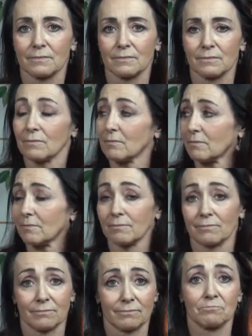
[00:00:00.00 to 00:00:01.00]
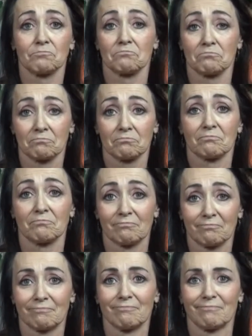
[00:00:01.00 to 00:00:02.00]

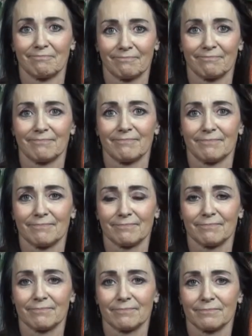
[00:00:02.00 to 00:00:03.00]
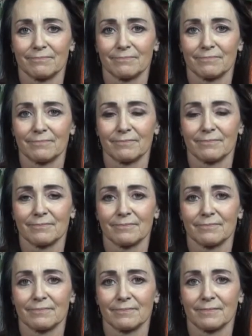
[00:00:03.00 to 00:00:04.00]

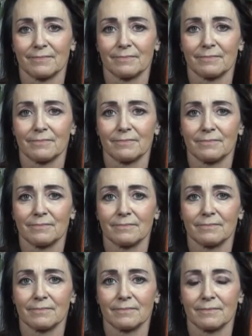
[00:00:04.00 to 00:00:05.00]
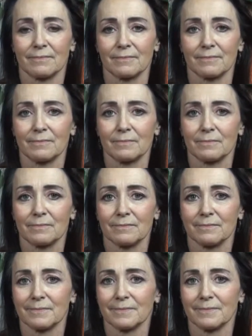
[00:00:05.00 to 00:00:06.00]

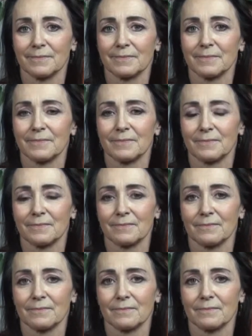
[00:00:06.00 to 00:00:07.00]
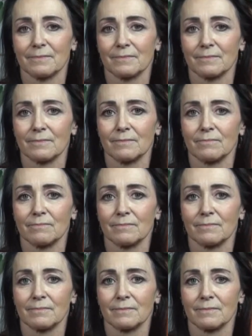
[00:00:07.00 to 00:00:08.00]
[no speech]